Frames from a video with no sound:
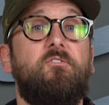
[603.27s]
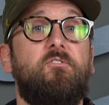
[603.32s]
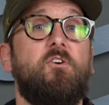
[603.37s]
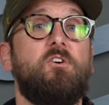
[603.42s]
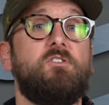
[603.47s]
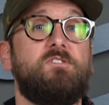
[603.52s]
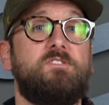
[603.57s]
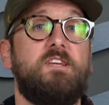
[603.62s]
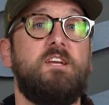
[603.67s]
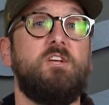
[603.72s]

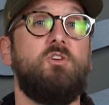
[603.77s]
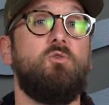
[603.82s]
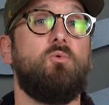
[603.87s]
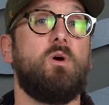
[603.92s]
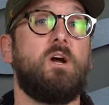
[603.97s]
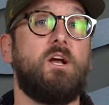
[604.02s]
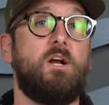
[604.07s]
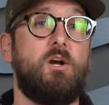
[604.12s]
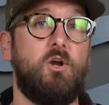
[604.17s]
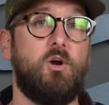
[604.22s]
first thing you
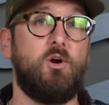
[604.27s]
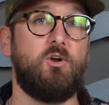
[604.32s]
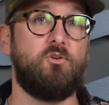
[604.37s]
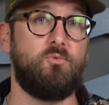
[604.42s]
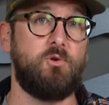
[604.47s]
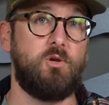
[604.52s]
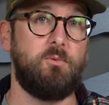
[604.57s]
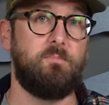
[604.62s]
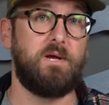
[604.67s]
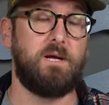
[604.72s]
are going to
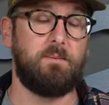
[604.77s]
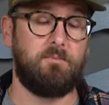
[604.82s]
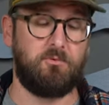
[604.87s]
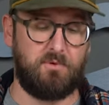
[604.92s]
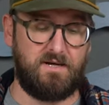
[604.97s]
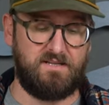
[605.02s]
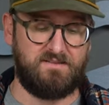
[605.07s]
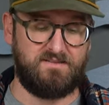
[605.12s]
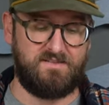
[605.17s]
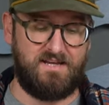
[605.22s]
notice when you pick up the
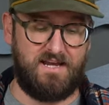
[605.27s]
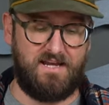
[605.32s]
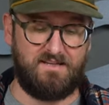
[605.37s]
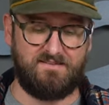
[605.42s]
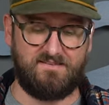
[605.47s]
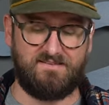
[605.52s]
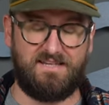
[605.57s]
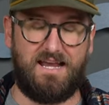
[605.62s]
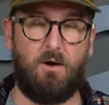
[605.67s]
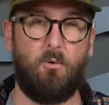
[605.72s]
Red
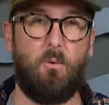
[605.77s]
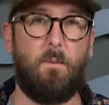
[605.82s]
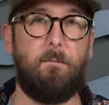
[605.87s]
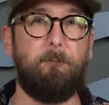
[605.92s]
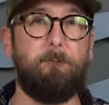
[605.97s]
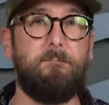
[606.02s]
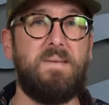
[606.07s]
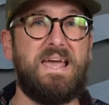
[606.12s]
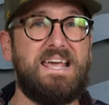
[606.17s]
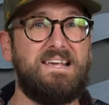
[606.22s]
Sands is how
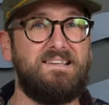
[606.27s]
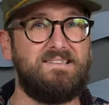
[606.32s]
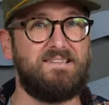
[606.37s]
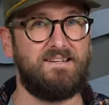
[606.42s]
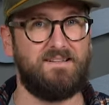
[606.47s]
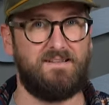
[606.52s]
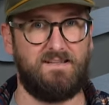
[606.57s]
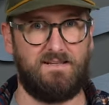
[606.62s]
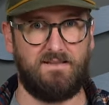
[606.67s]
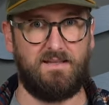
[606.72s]

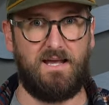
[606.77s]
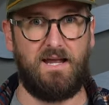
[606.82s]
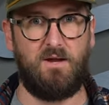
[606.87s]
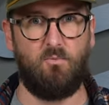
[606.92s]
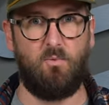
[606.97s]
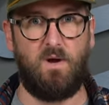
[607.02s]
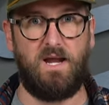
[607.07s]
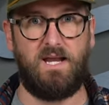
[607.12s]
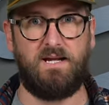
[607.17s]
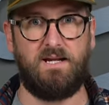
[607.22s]
amazingly
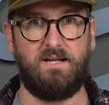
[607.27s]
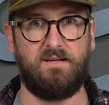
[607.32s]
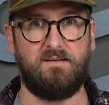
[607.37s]
lightweight it